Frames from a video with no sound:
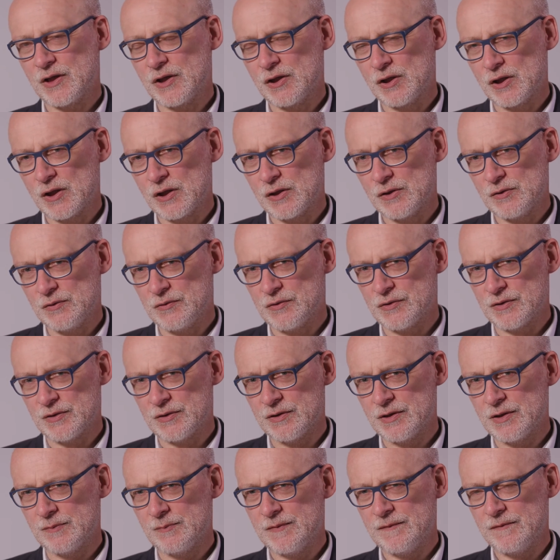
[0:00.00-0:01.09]

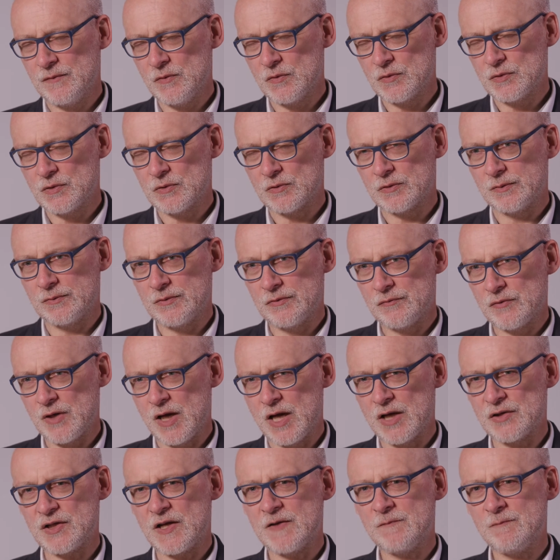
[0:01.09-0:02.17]
conclusion that before talking with
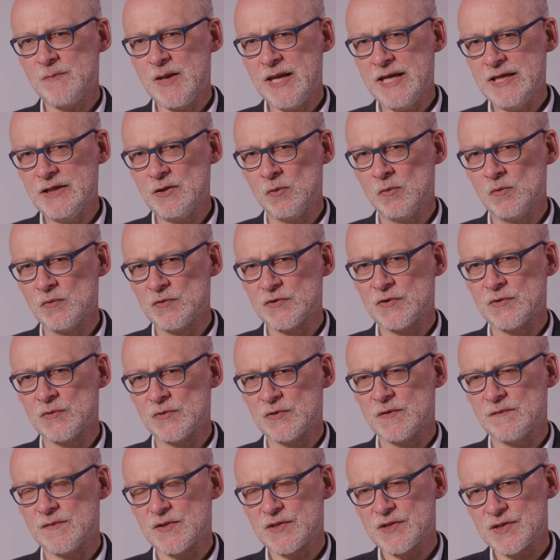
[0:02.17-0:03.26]
Raj, I've made all
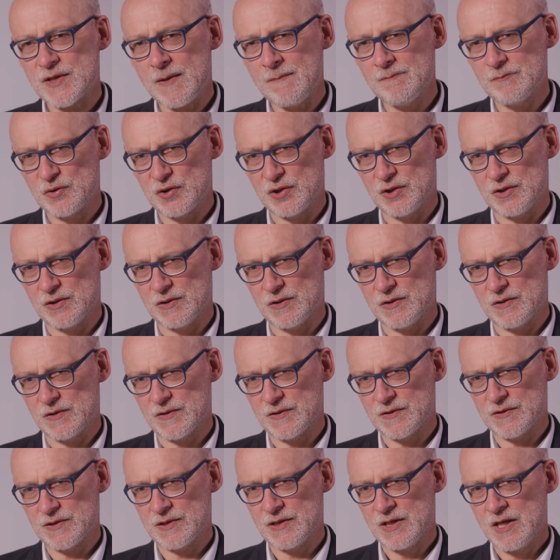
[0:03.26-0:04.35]
sorts of
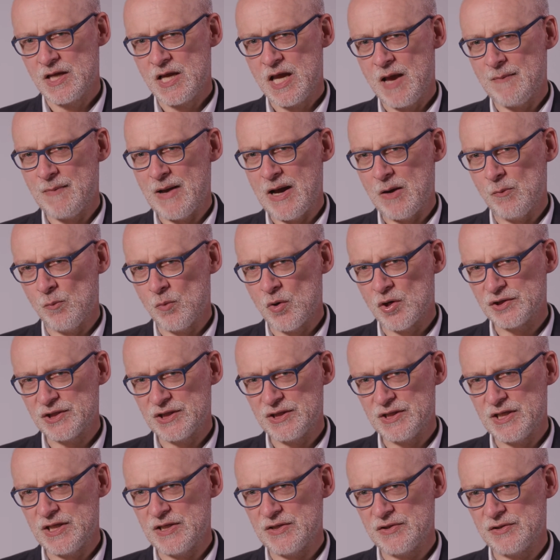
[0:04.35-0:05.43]
assumptions about what
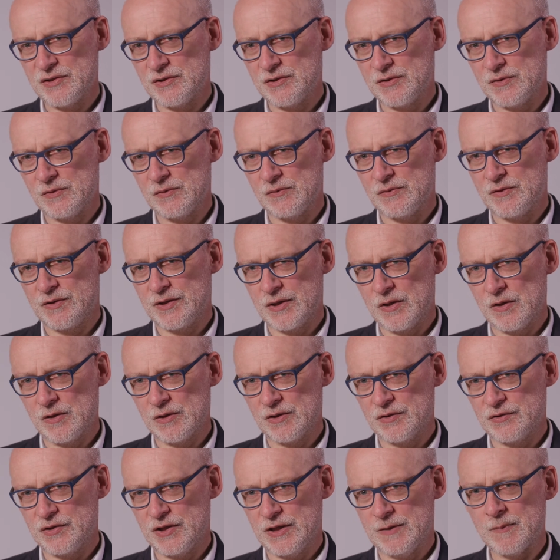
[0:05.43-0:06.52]
it is to do
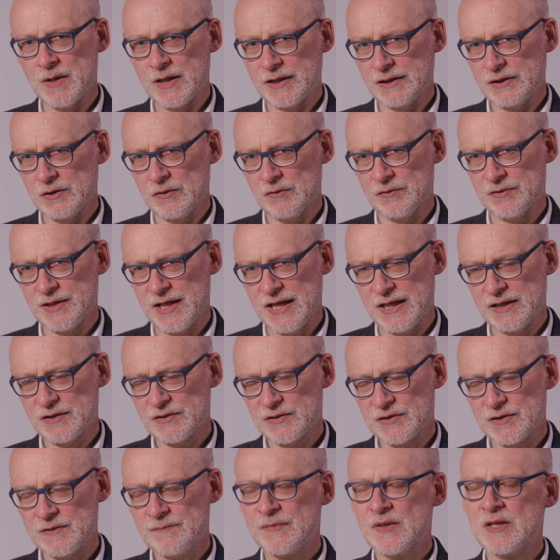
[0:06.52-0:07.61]
theology in my
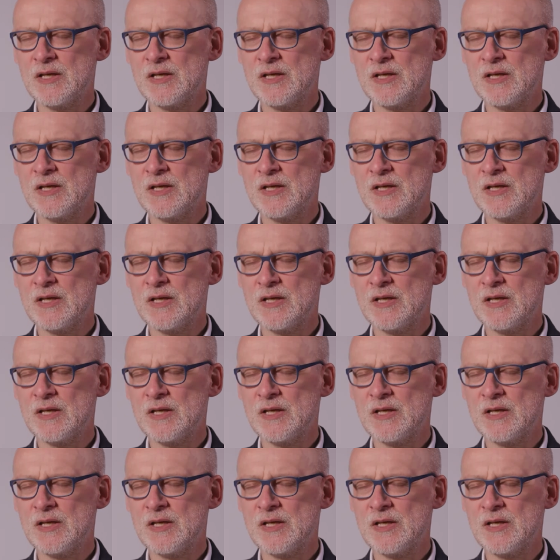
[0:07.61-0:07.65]
context.